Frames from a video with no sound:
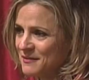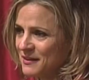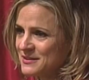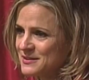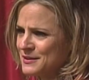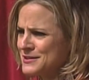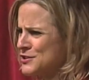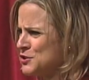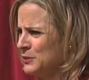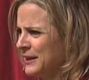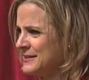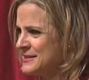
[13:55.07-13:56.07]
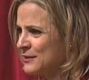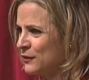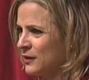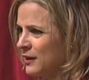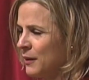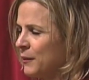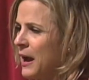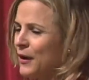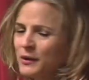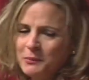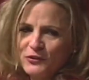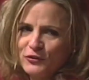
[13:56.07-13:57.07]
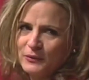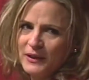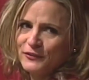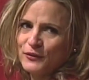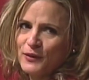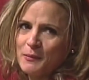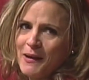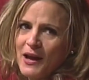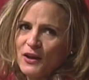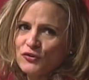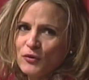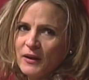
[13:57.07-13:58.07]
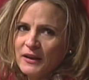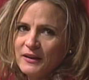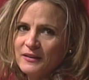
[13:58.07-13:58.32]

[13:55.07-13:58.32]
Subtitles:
Because is it too late to earn, how could it be too late to earn a badge, right?